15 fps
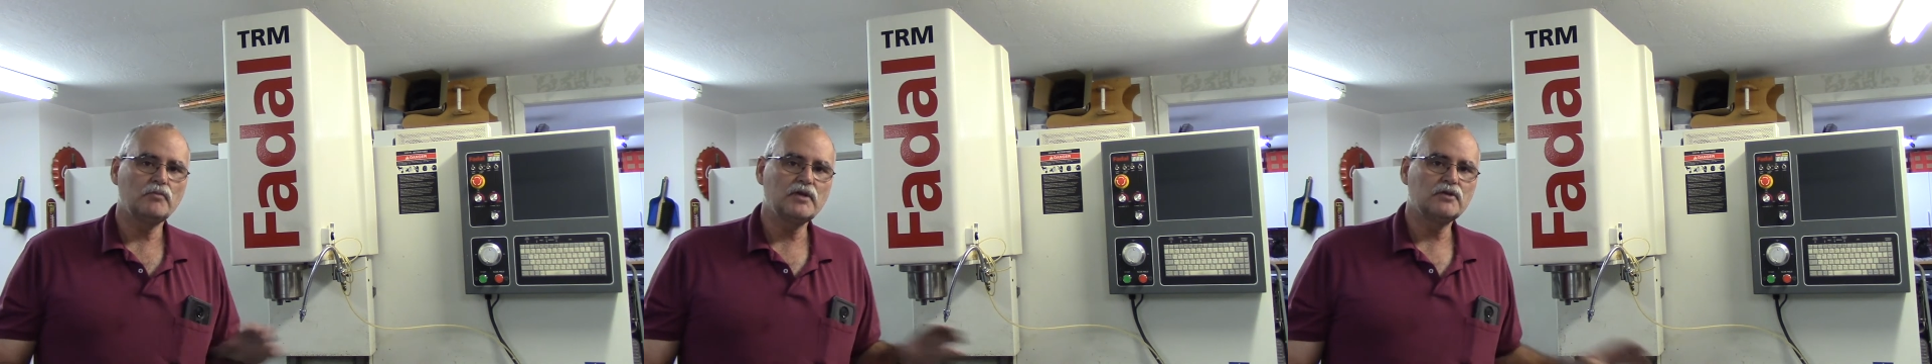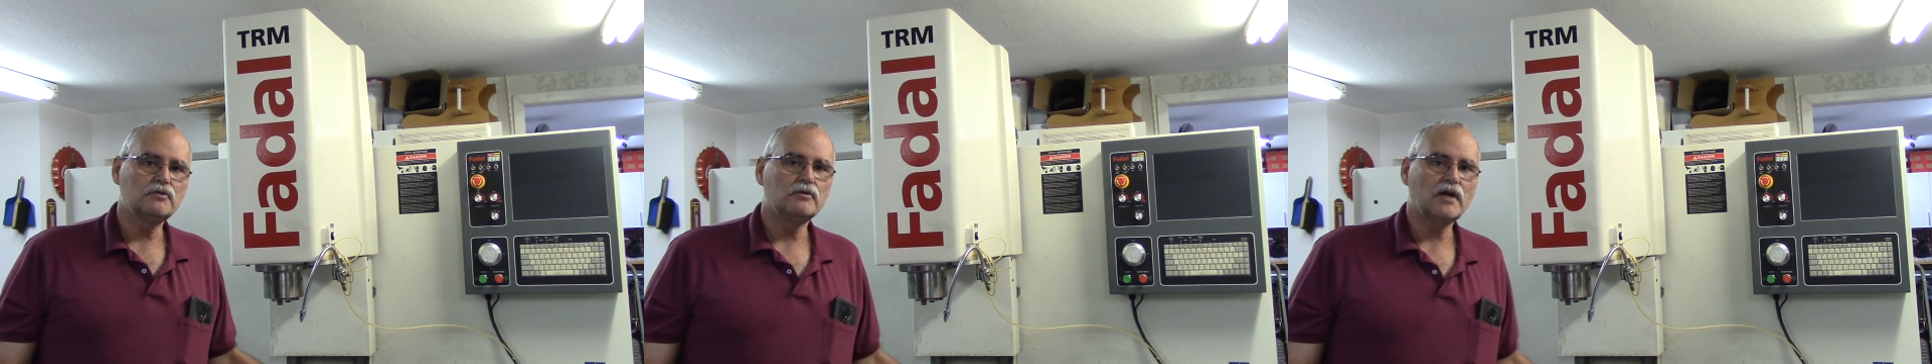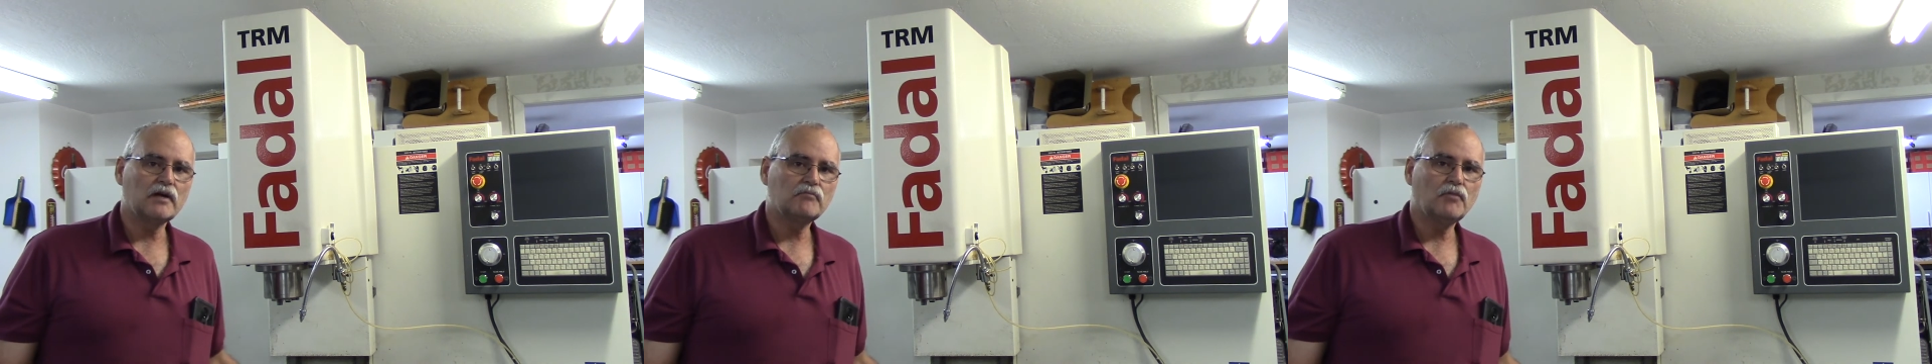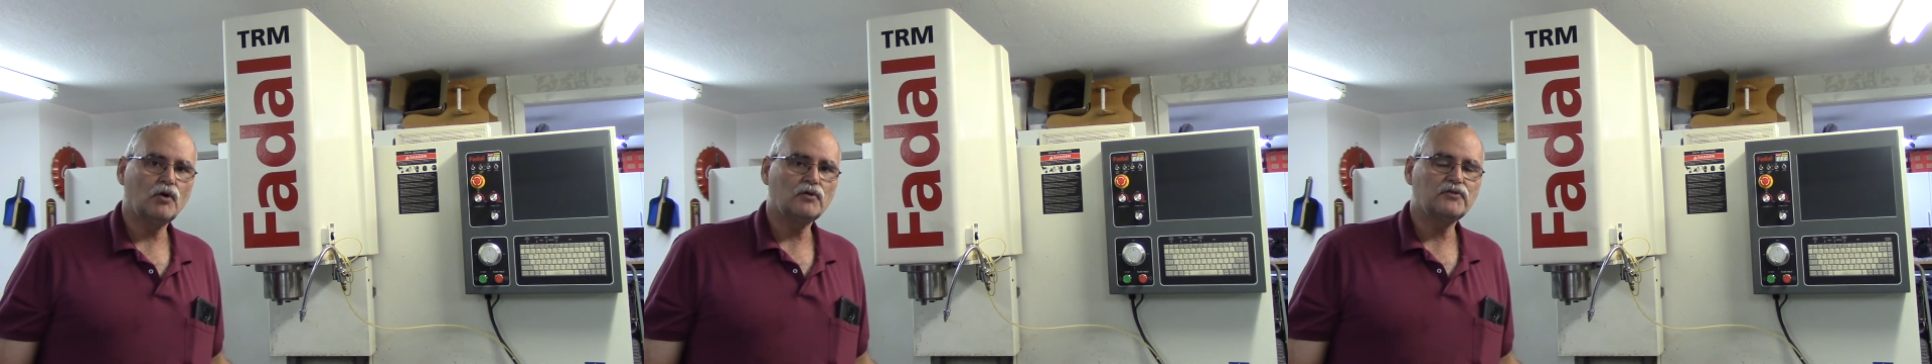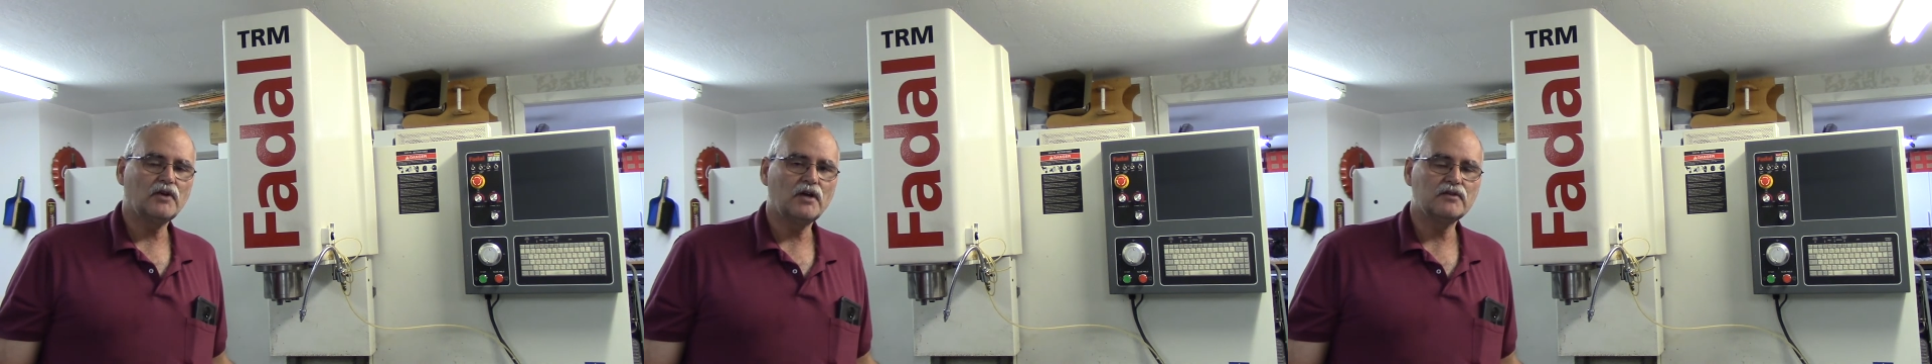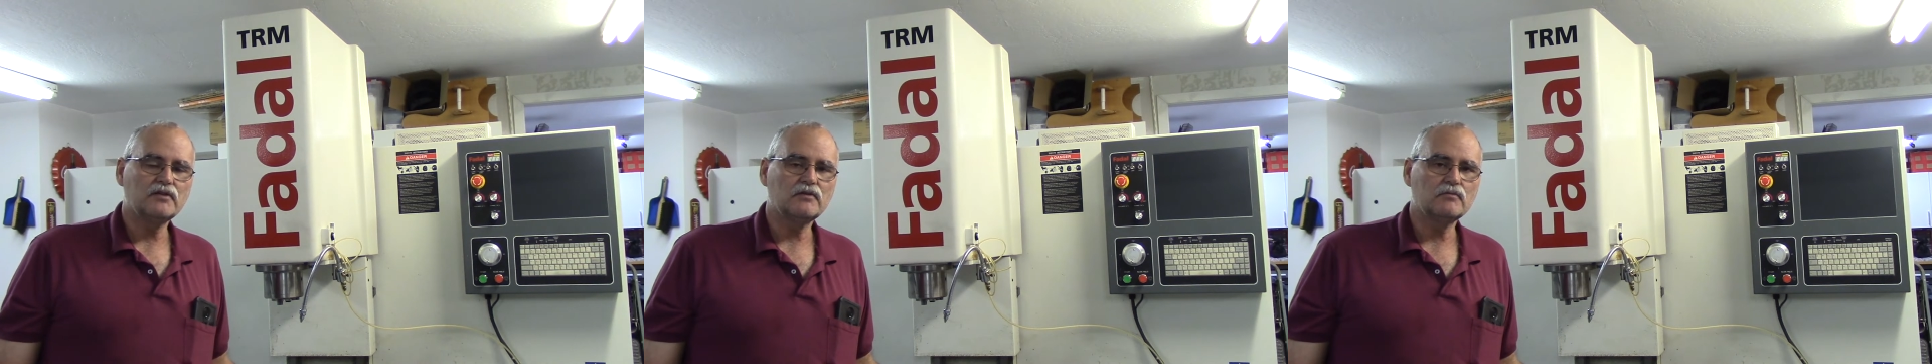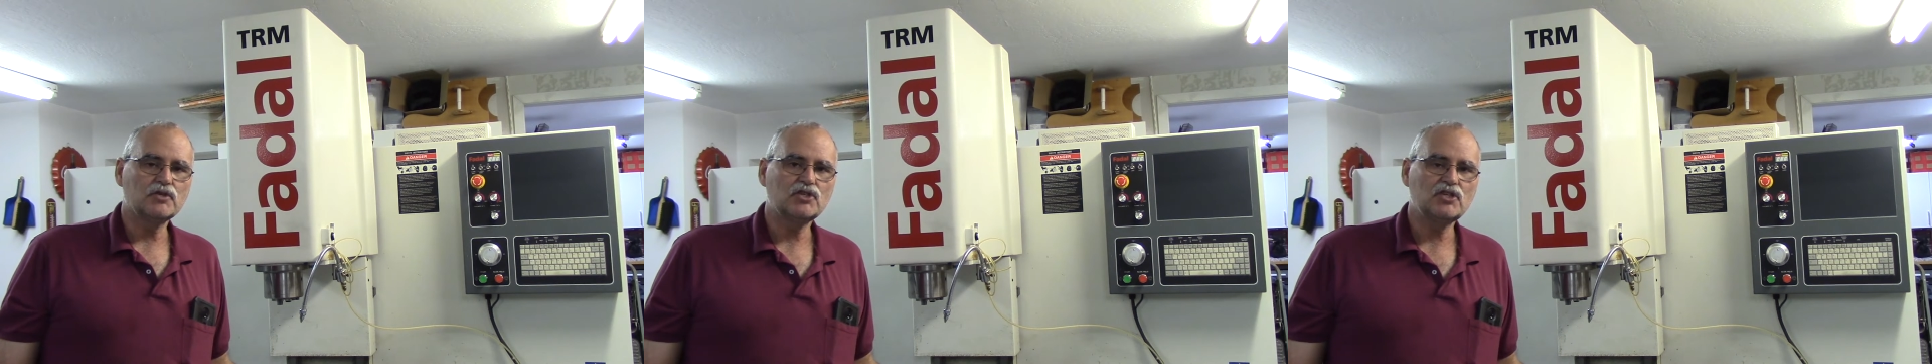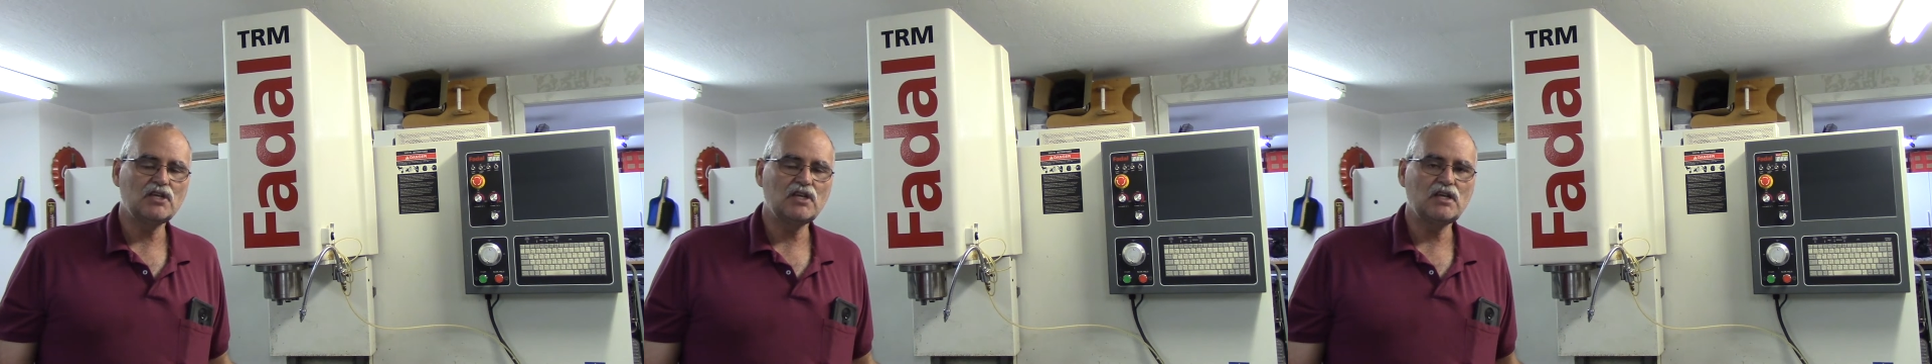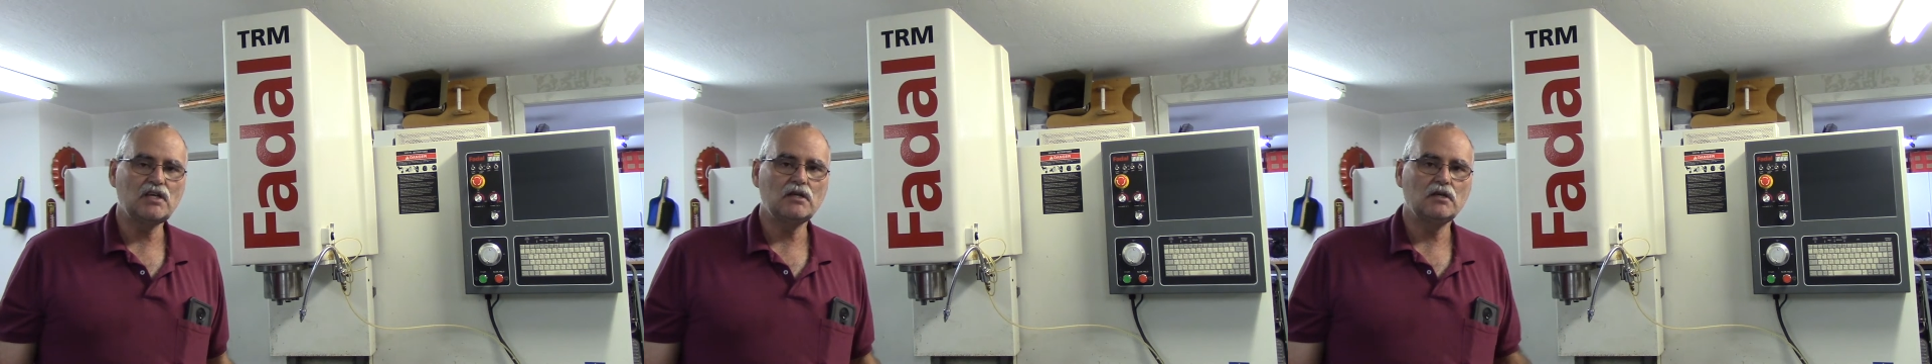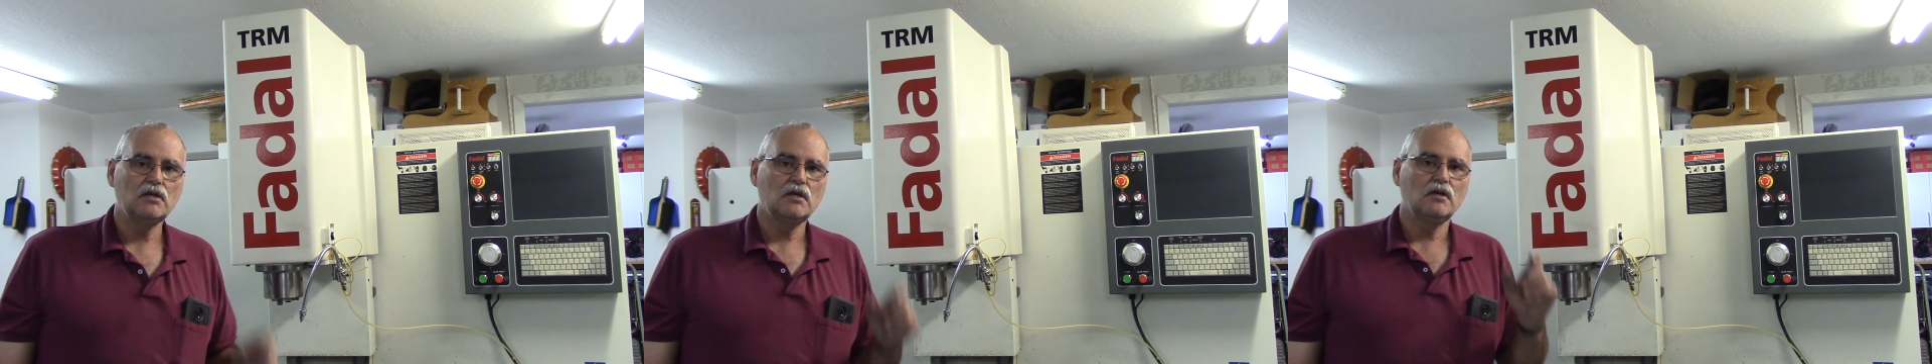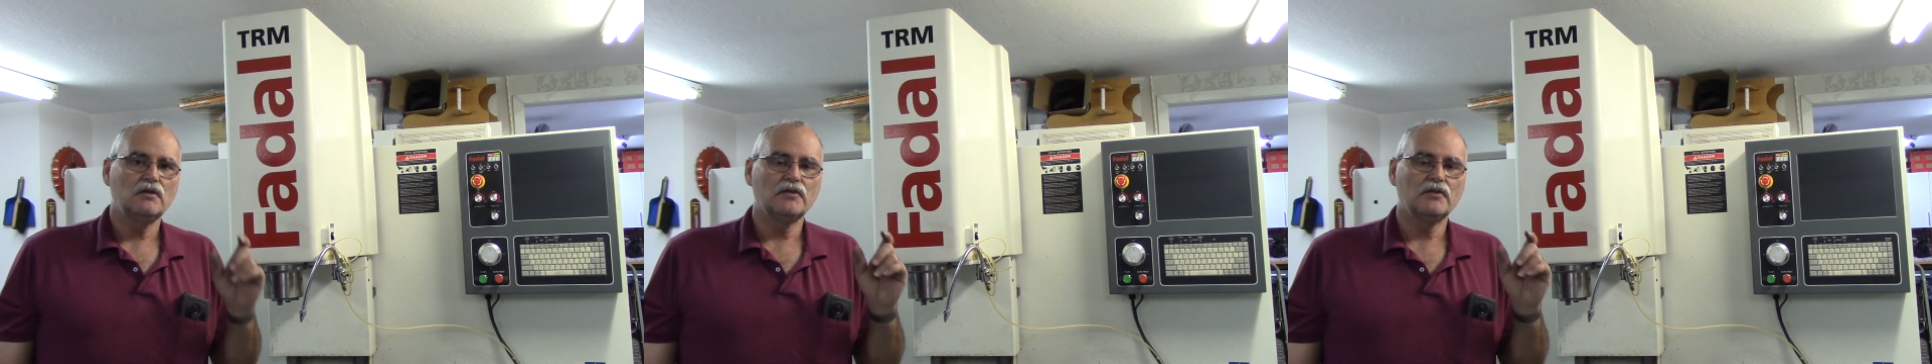be a direct bolt onto the machine.